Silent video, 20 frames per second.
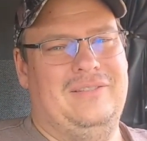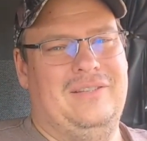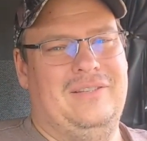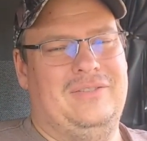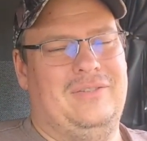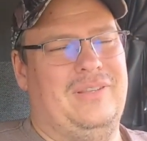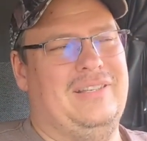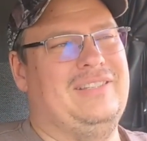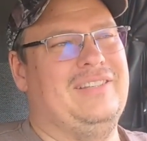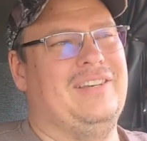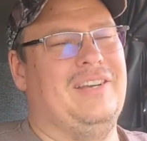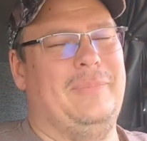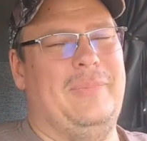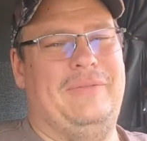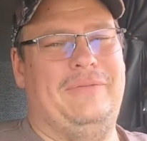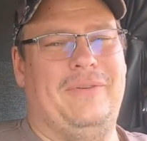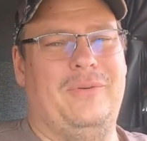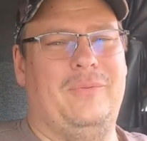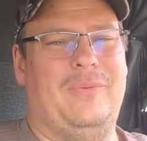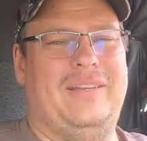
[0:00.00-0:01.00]
So this is gonna be
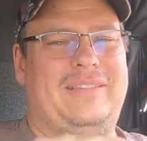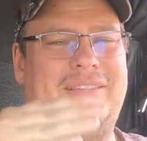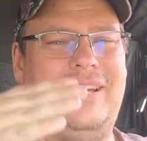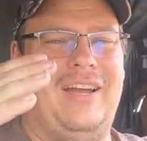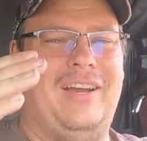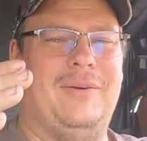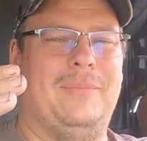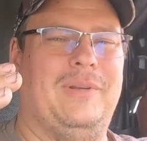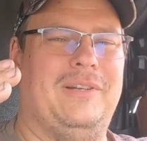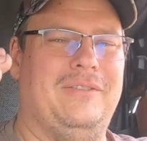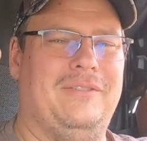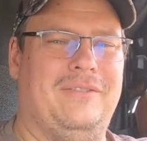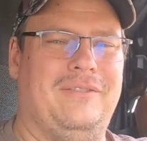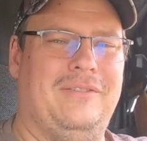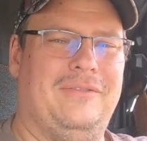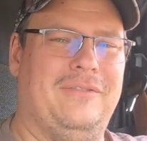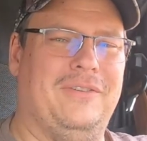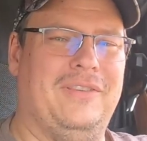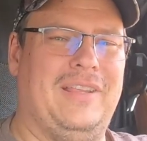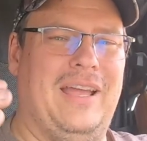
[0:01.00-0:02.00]
for retirement
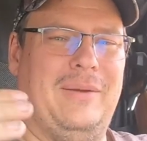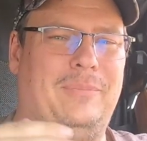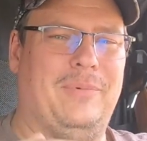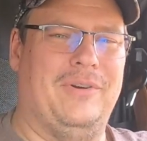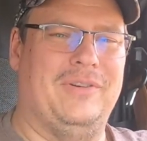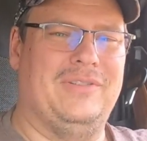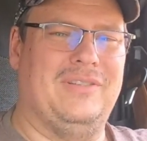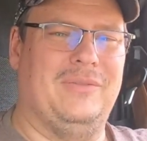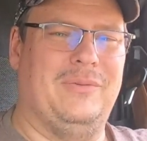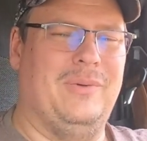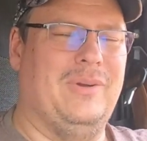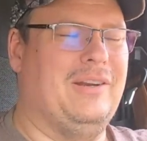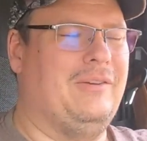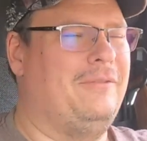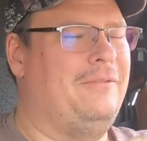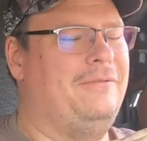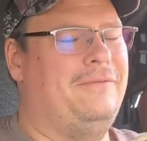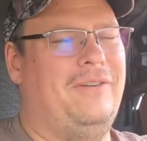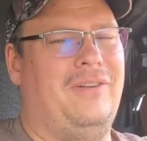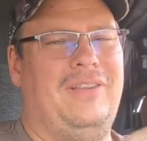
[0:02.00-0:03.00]
for that person. We're gonna
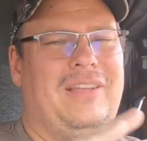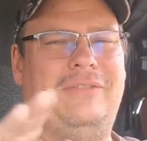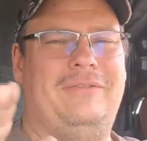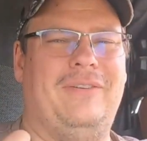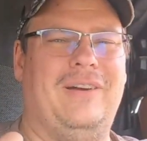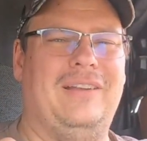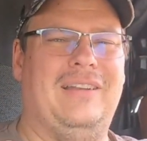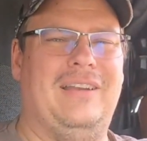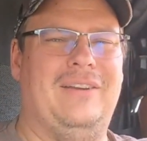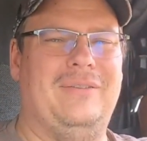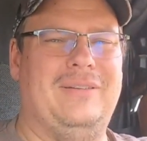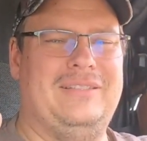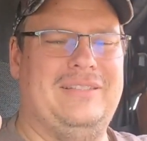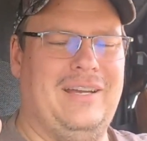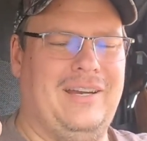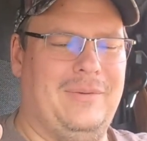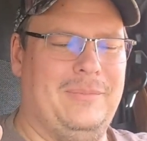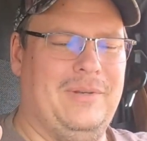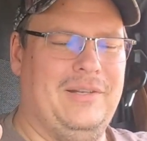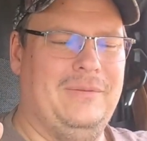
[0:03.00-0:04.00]
fully fund their
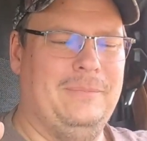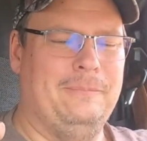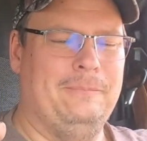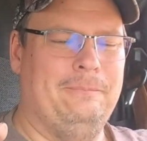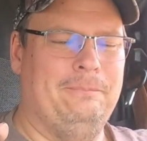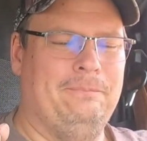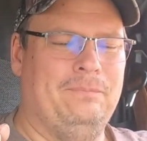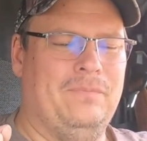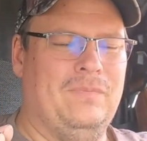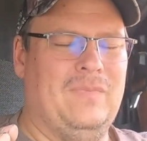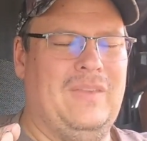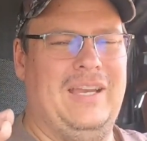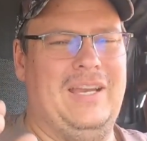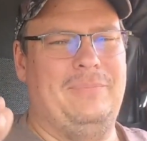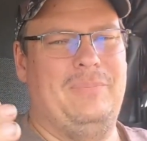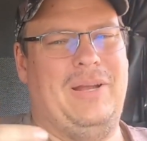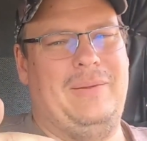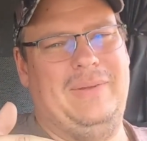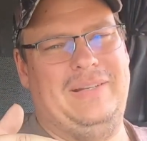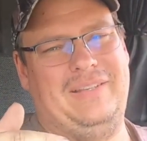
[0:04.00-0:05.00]
retirement. They
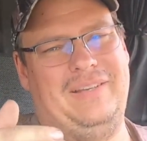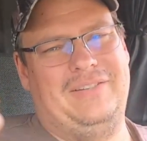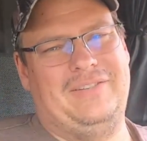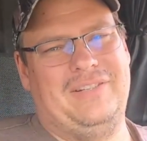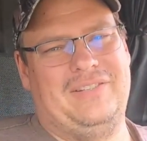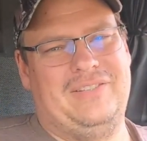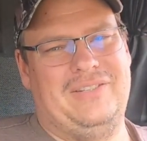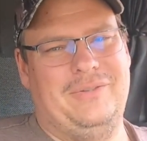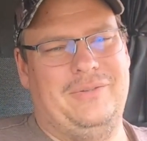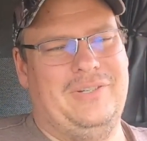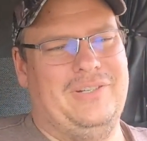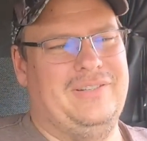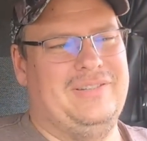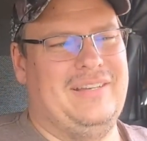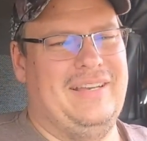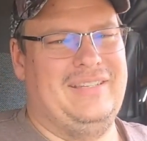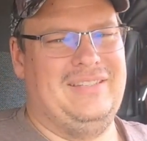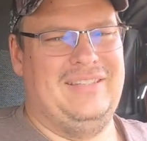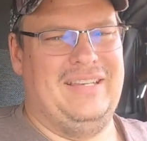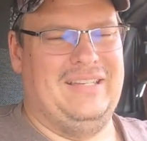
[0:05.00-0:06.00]
could probably touch it sooner,
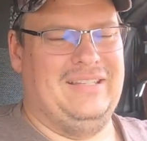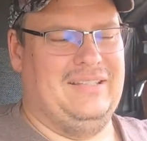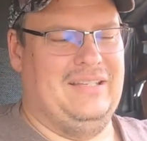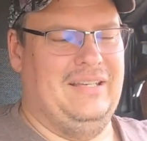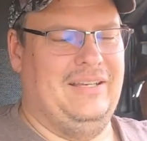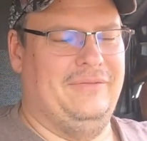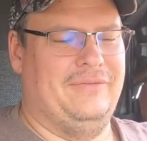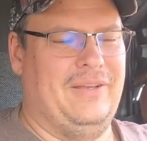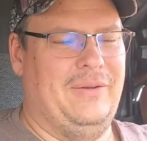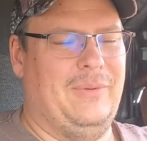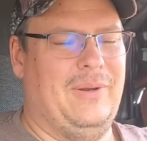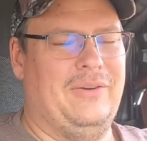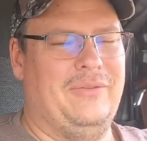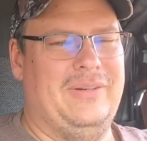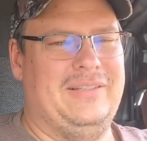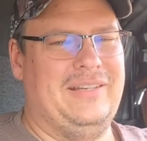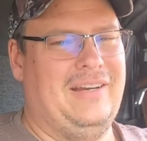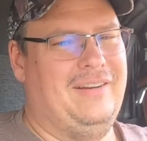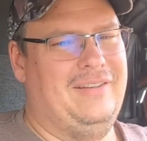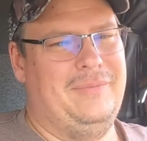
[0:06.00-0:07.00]
say 60 if they wanna
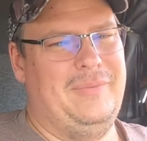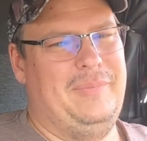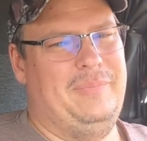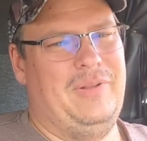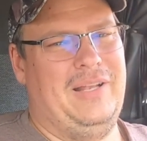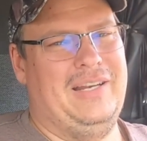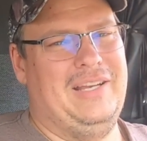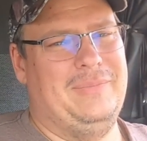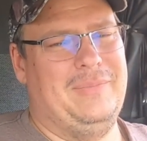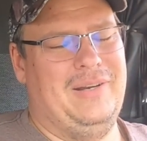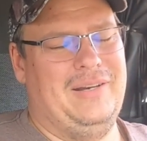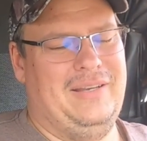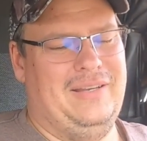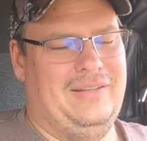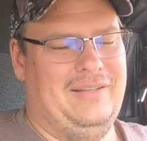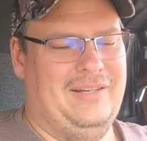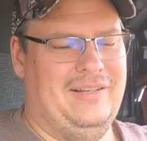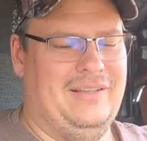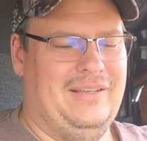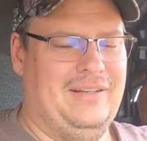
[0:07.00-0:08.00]
retire. There'll be plenty of money
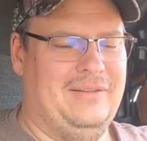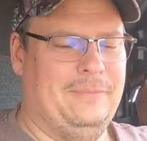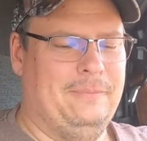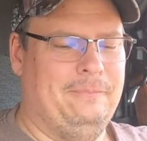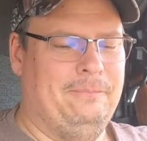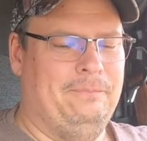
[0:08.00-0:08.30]
in there then.